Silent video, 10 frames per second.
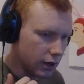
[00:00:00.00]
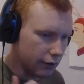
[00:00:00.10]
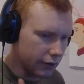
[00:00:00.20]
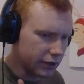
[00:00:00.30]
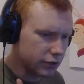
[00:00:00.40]

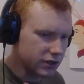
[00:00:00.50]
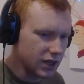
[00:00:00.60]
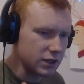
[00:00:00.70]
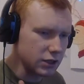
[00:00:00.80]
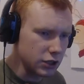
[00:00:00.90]
I'll
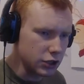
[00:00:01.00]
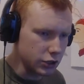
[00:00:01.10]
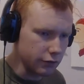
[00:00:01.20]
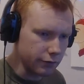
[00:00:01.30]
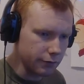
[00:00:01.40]
exercise
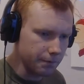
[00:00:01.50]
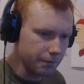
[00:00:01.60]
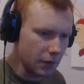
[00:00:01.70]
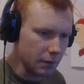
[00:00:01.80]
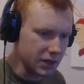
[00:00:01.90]
initiative
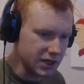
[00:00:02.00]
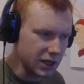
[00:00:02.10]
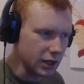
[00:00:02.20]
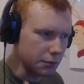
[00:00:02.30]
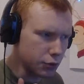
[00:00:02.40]
by
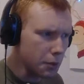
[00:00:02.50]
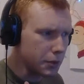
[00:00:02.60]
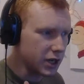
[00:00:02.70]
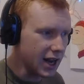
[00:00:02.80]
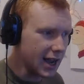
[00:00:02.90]
taking
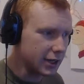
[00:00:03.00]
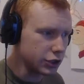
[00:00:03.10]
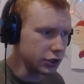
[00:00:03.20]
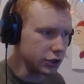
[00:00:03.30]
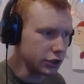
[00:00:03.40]
appropriate
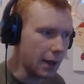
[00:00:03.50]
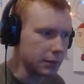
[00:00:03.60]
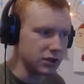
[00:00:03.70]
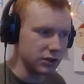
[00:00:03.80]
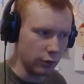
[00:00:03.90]
action in the
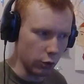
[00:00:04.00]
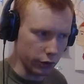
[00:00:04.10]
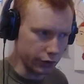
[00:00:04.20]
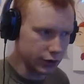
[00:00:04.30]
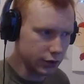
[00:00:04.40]
absence of
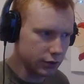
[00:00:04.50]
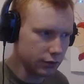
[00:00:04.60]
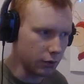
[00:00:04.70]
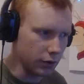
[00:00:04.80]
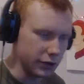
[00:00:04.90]
orders.
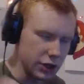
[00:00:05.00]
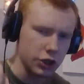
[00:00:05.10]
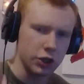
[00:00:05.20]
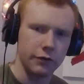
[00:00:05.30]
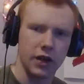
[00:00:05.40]
Well,
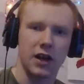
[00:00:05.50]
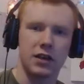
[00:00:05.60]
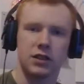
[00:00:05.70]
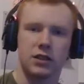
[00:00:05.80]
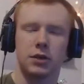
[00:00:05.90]
initiative,
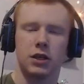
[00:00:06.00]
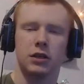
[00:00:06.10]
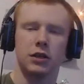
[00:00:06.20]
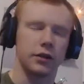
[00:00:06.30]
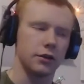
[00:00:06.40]
guys, is
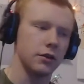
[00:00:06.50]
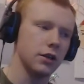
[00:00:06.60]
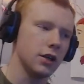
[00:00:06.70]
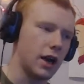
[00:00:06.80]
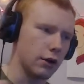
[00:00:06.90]
meaning,
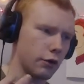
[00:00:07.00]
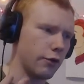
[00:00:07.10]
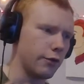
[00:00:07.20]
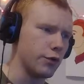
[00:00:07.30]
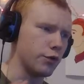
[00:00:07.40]
I don't
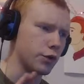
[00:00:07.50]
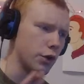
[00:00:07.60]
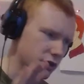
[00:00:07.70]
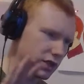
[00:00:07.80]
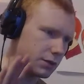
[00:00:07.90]
know if who
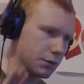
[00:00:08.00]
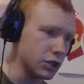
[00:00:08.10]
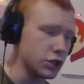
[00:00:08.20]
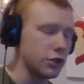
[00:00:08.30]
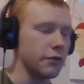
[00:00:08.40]
knows this, but
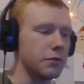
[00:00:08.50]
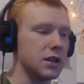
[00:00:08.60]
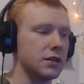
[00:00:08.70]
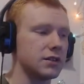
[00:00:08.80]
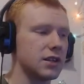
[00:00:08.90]
initiative
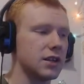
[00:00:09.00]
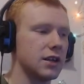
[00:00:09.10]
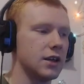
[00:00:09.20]
means